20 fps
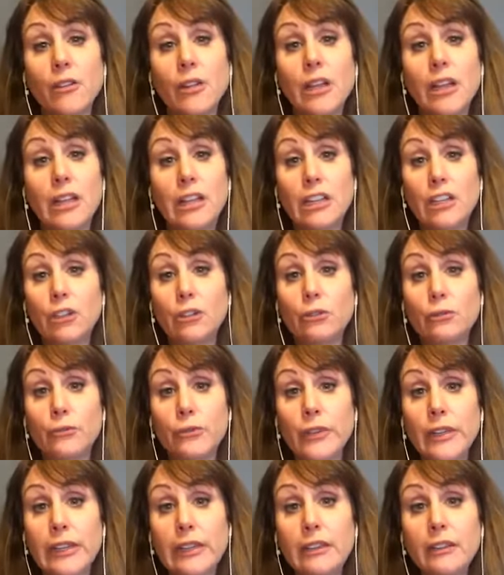you
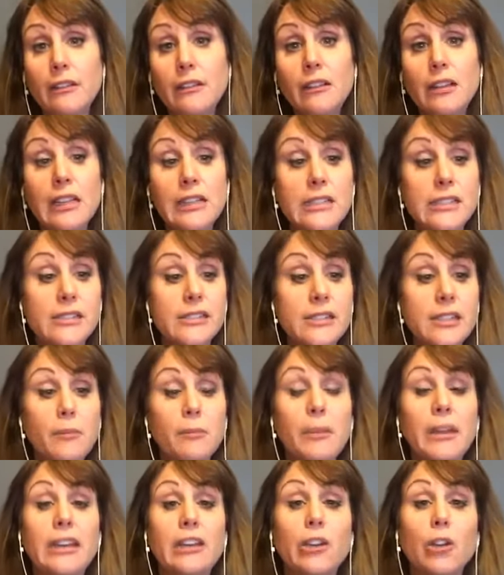feel,
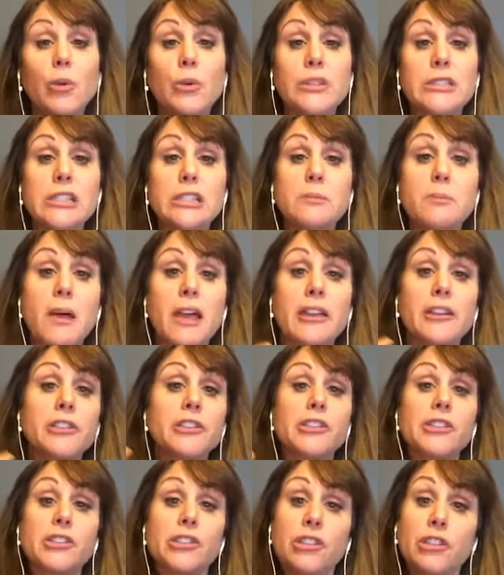somebody who
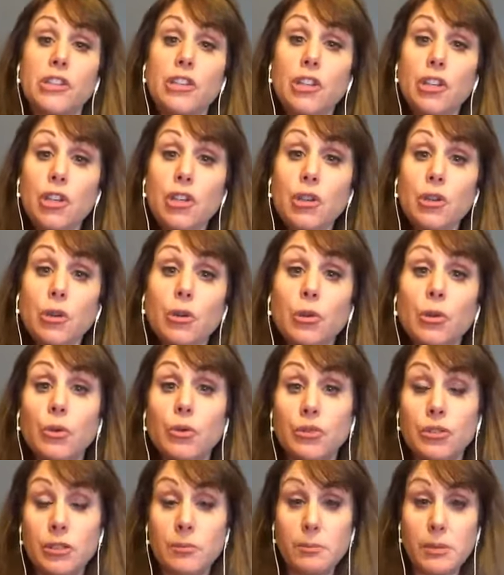inspires you
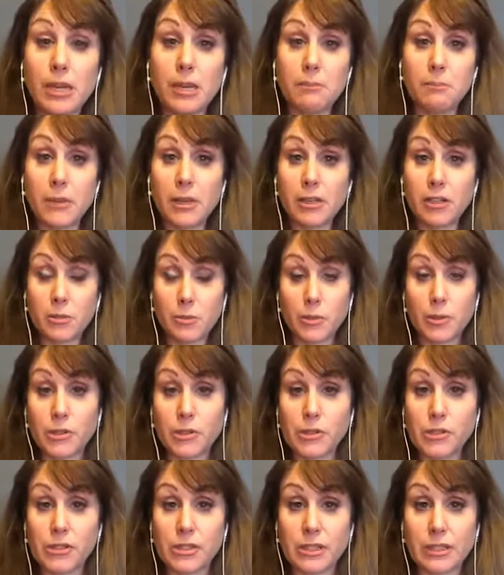to be a better
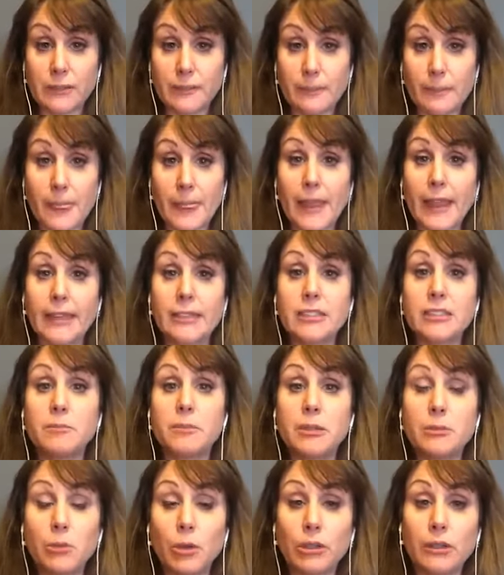person and to be
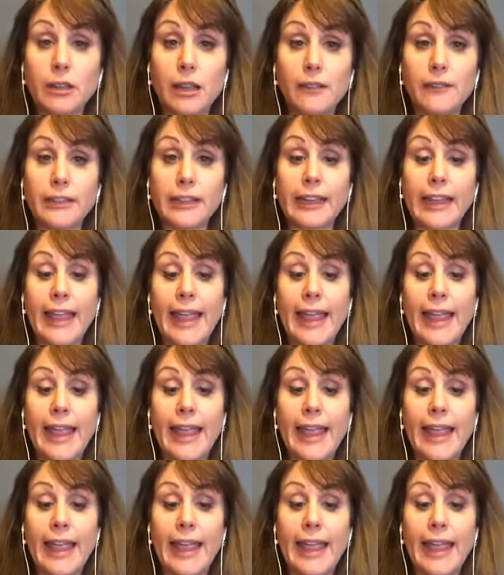more loving.